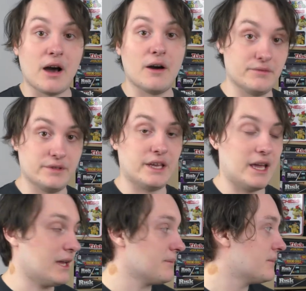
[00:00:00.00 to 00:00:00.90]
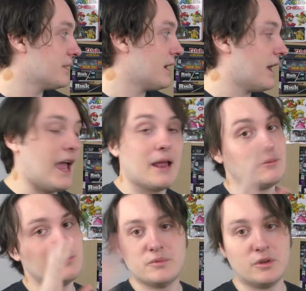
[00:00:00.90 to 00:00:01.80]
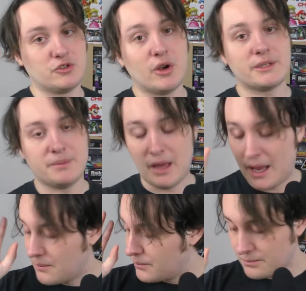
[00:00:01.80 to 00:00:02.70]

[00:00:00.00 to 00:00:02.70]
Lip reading: of the game. And trust me, and